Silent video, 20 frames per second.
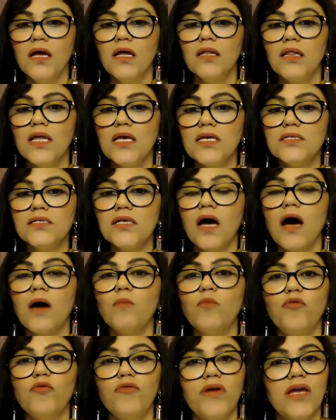Things are
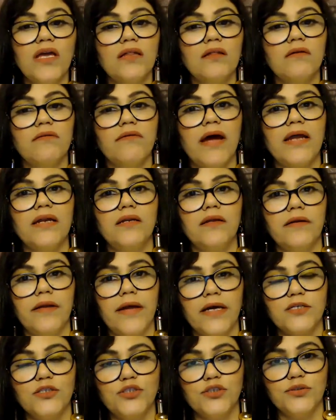moving in the right
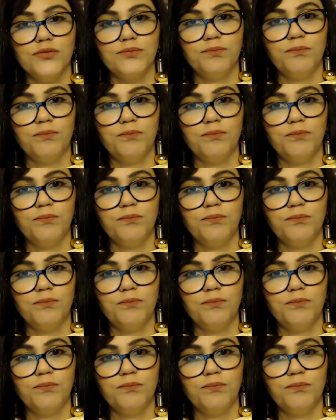direction.